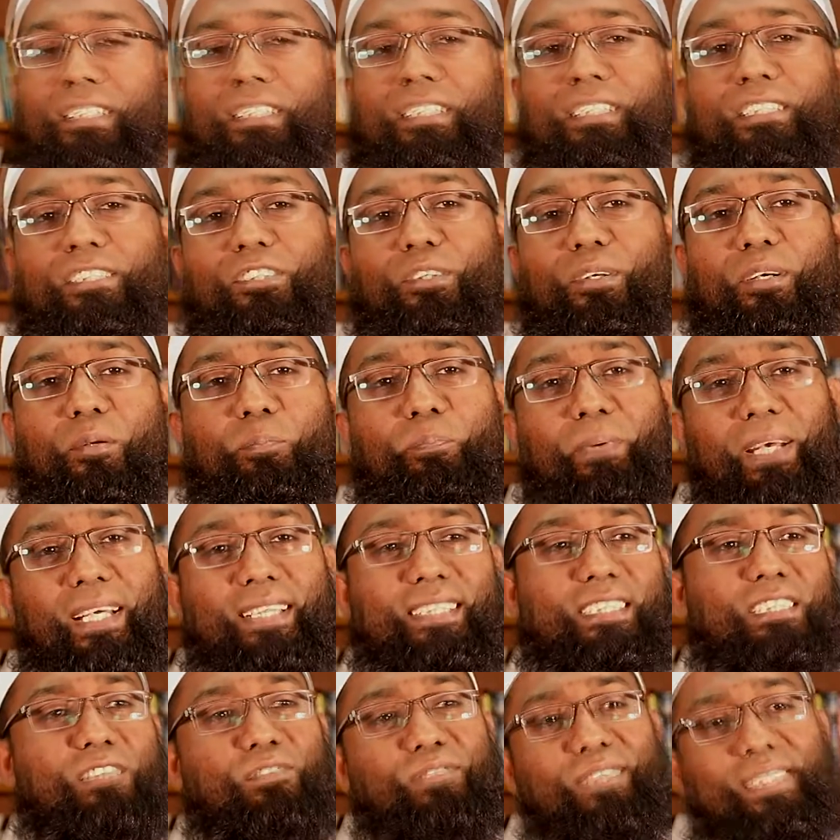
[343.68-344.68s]
So our
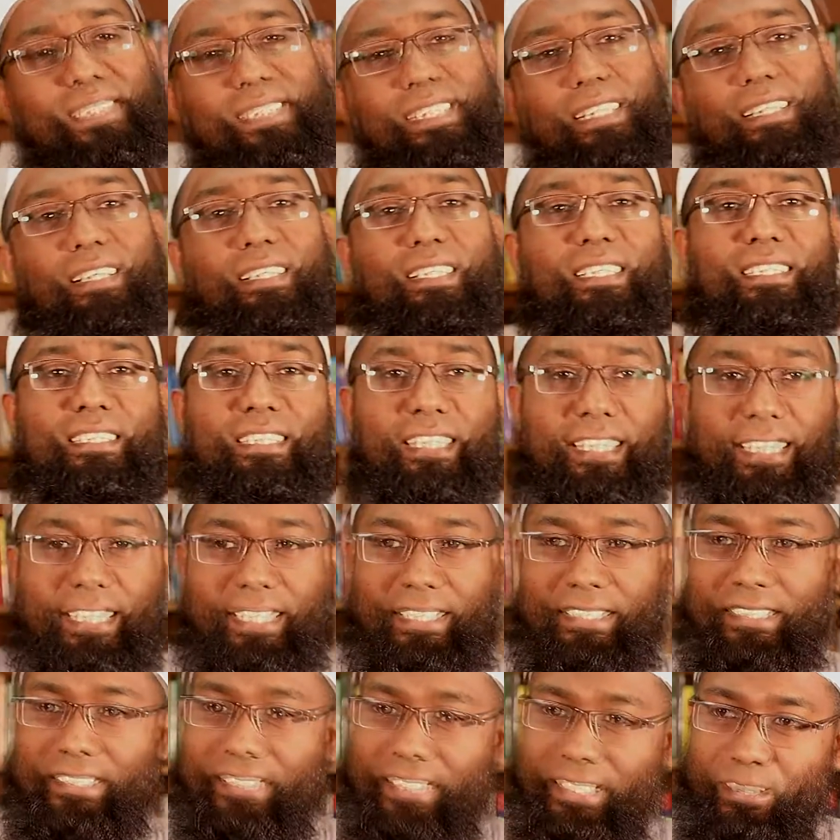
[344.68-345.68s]
parents basically,
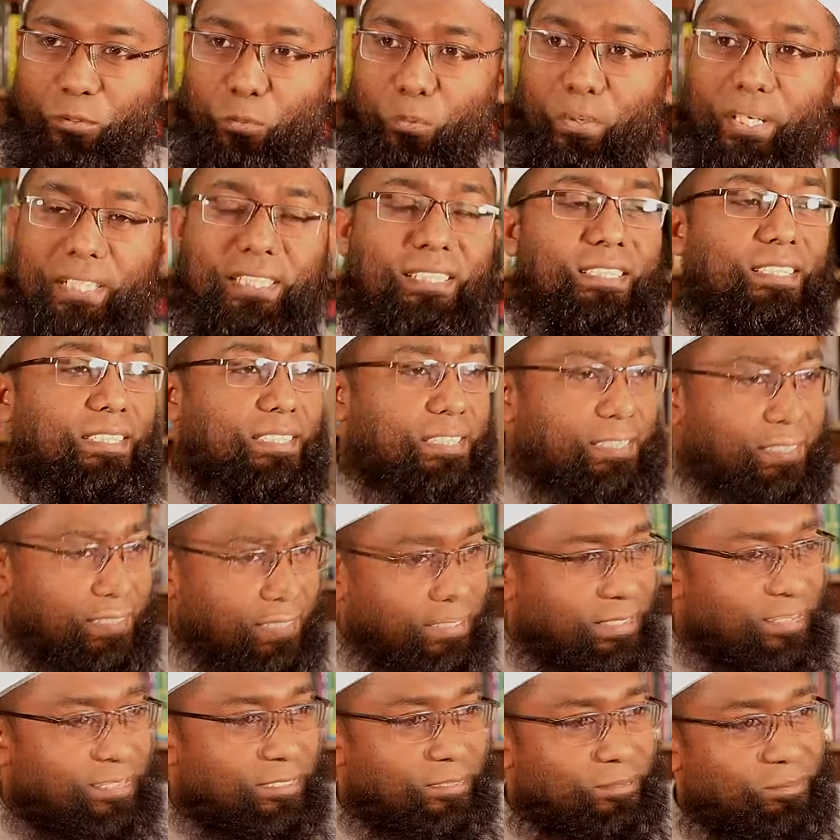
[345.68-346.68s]
they want this thing.